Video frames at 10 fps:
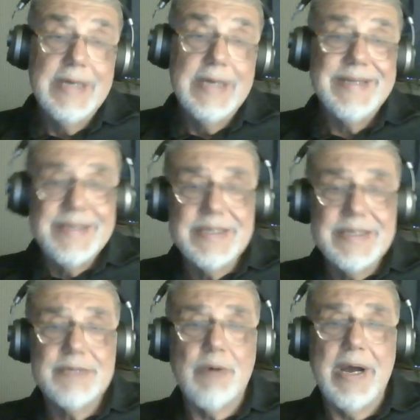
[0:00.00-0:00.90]
This is
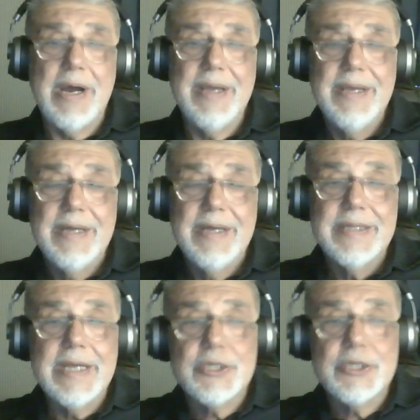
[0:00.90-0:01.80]
why the
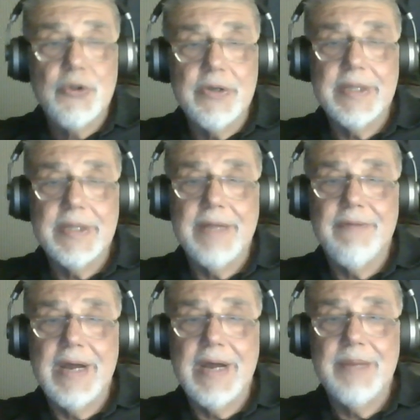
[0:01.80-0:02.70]
external
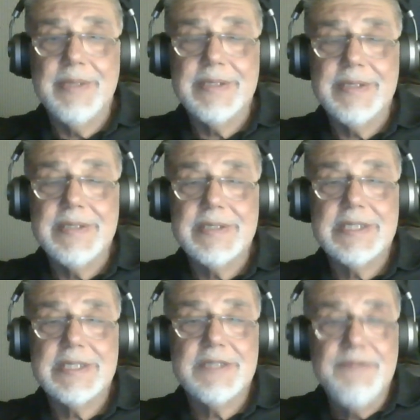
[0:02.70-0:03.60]
environment is
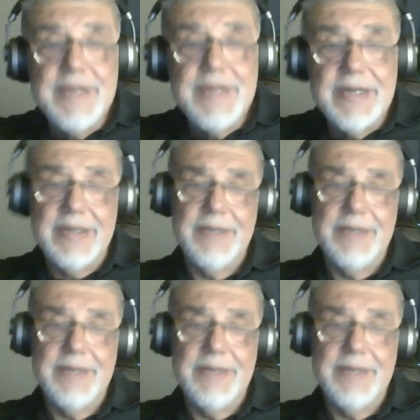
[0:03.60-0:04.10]
severely